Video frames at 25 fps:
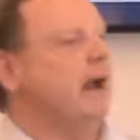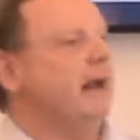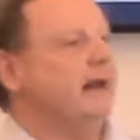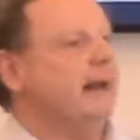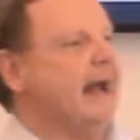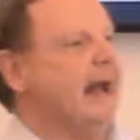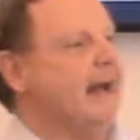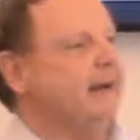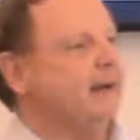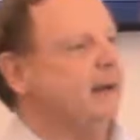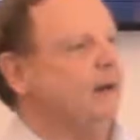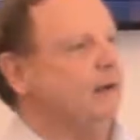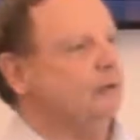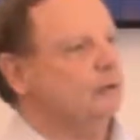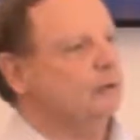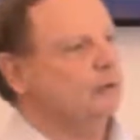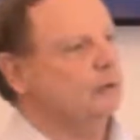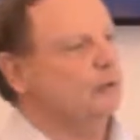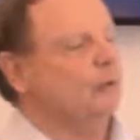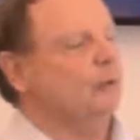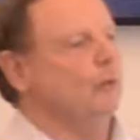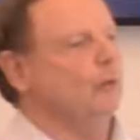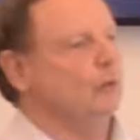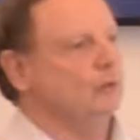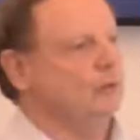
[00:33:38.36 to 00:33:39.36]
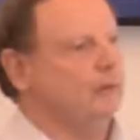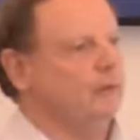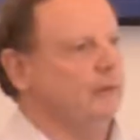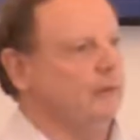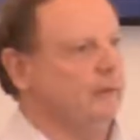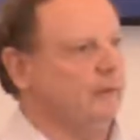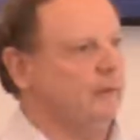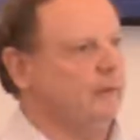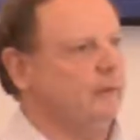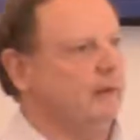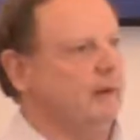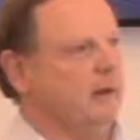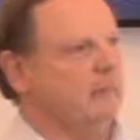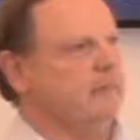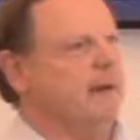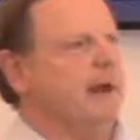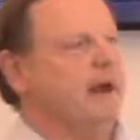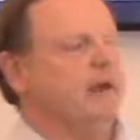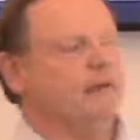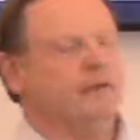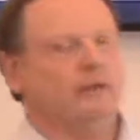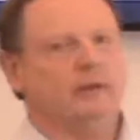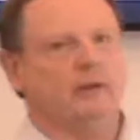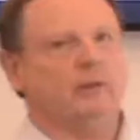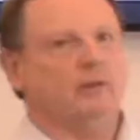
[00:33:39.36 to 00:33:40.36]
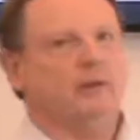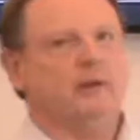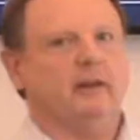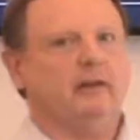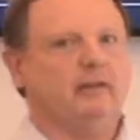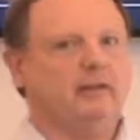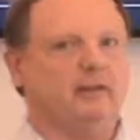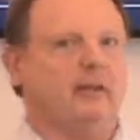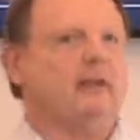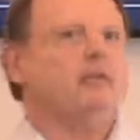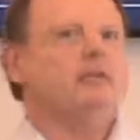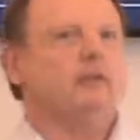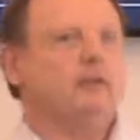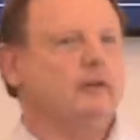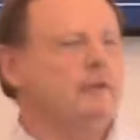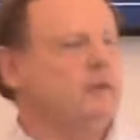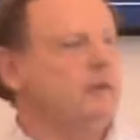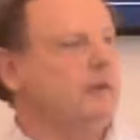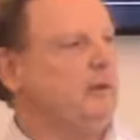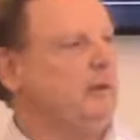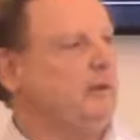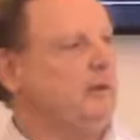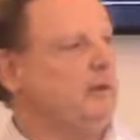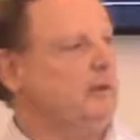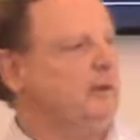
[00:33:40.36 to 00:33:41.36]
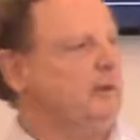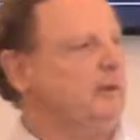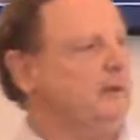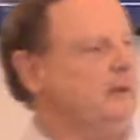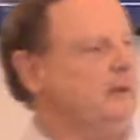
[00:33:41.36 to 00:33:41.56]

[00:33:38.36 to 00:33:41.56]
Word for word: might an adult talk to about something sensible,